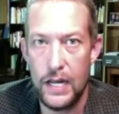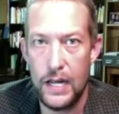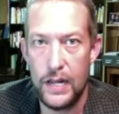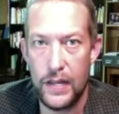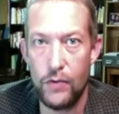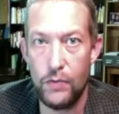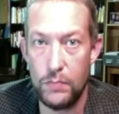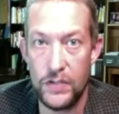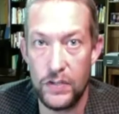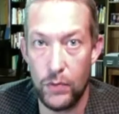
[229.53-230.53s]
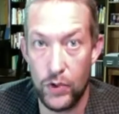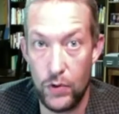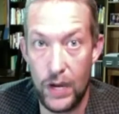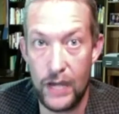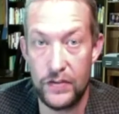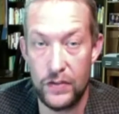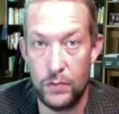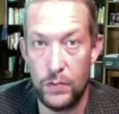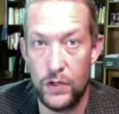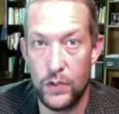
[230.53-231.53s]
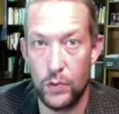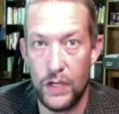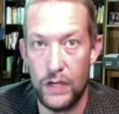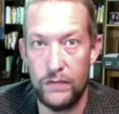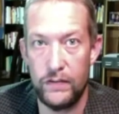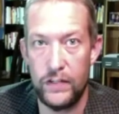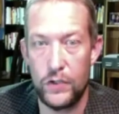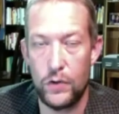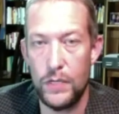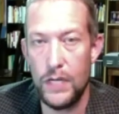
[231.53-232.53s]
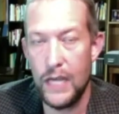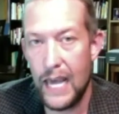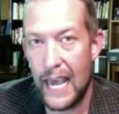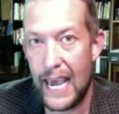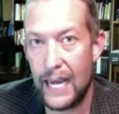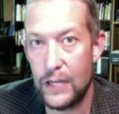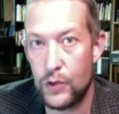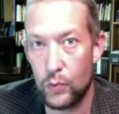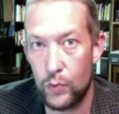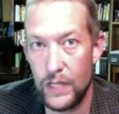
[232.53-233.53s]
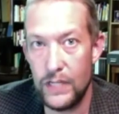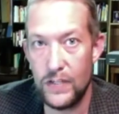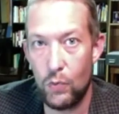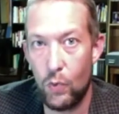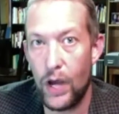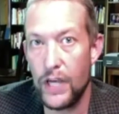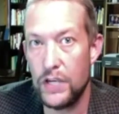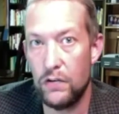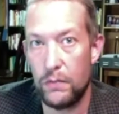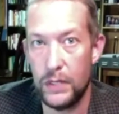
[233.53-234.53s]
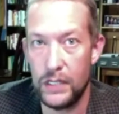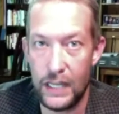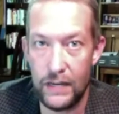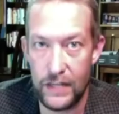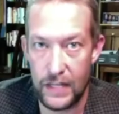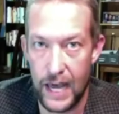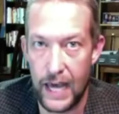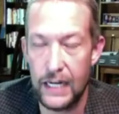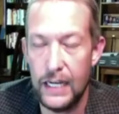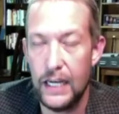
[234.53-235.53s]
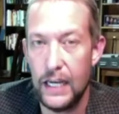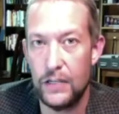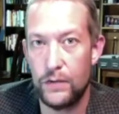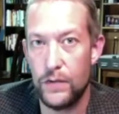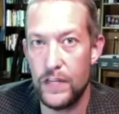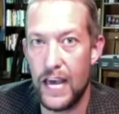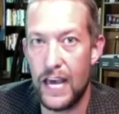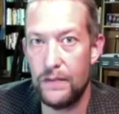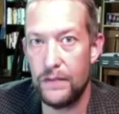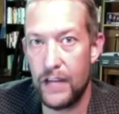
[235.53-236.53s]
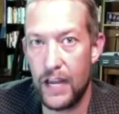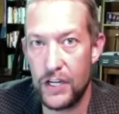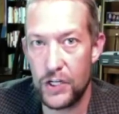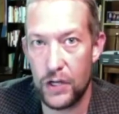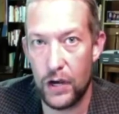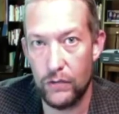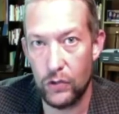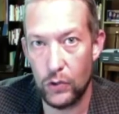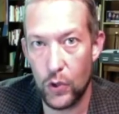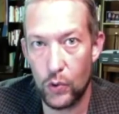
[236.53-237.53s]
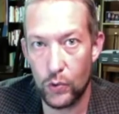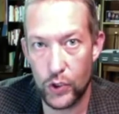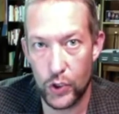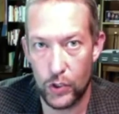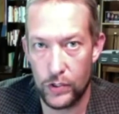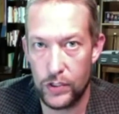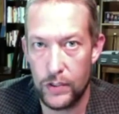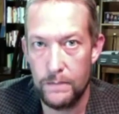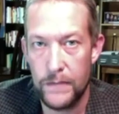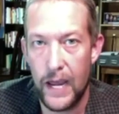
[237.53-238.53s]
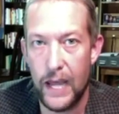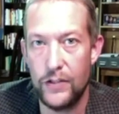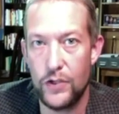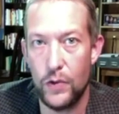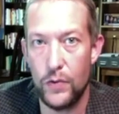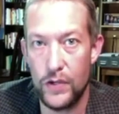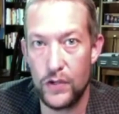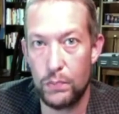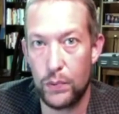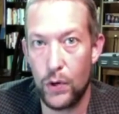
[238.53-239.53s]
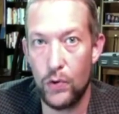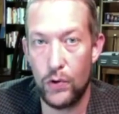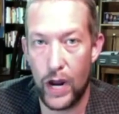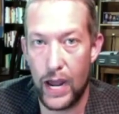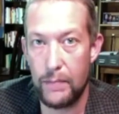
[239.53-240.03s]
That would be someone who has the spiritual gift of discernment, and the reason why you've been given that is for the edification of the local church. And so this program